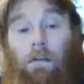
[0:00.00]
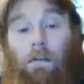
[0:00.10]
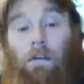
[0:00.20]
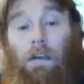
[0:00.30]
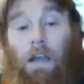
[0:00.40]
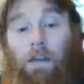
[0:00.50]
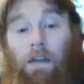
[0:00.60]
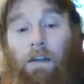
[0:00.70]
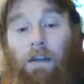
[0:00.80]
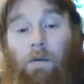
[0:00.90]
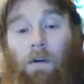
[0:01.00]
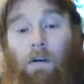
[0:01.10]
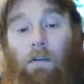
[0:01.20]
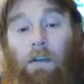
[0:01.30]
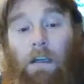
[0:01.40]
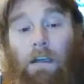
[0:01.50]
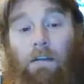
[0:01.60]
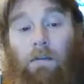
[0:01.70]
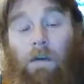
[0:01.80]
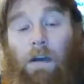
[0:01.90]
Yeah, I think that we're all geeks in a
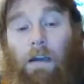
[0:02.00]
way.